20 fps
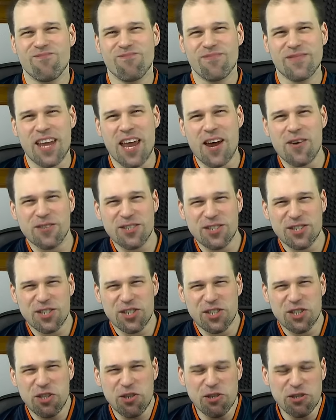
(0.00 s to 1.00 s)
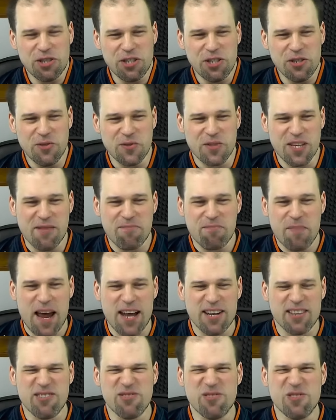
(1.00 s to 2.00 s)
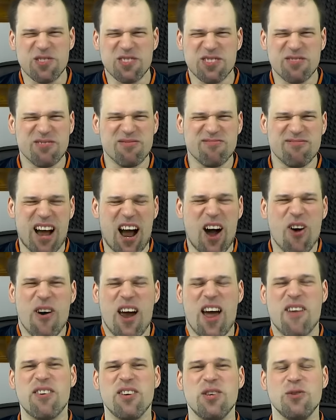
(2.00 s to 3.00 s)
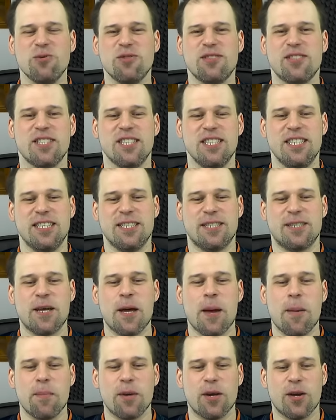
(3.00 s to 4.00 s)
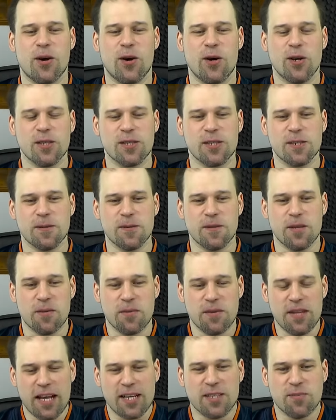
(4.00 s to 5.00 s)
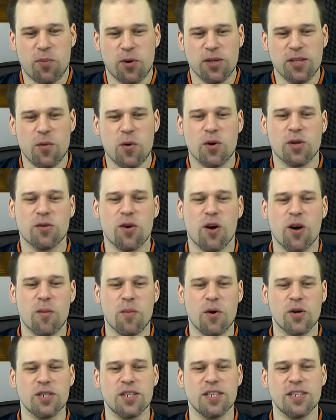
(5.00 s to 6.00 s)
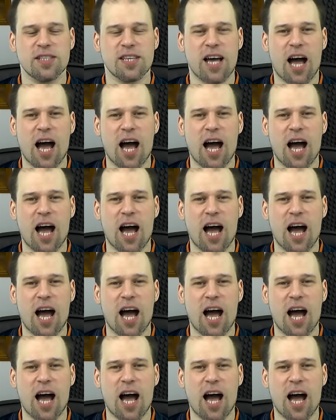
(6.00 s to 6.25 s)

there is good news and bad news, however you see it. Because the next point I want to talk about is